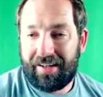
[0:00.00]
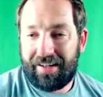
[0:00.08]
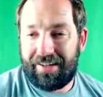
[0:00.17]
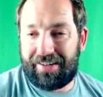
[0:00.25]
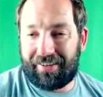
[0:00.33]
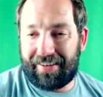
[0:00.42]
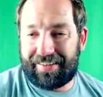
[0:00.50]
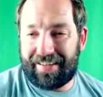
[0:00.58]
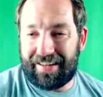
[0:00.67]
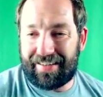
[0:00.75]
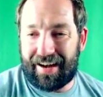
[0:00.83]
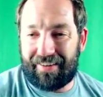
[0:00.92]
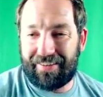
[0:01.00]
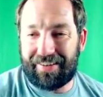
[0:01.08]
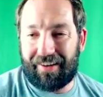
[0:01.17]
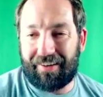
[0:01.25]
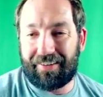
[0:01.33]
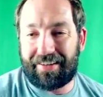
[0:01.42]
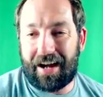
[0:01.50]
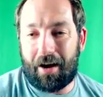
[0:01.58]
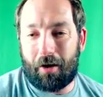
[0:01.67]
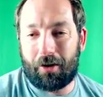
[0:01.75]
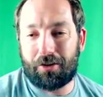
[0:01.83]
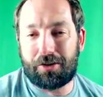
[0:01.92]
Joy says, how was Arnold? Yeah,
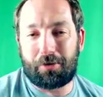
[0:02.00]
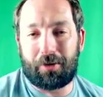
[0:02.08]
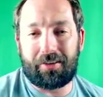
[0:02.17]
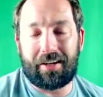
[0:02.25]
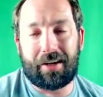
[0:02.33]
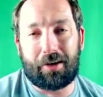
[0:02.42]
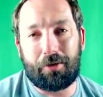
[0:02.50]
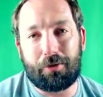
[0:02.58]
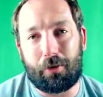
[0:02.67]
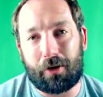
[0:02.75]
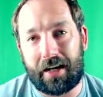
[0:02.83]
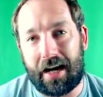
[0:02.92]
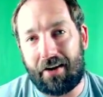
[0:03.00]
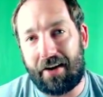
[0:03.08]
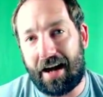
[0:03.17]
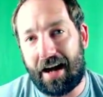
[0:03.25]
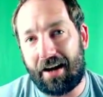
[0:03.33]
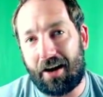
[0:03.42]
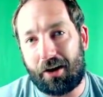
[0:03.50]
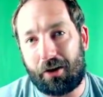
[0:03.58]
Arnold Schwarzenegger was working out at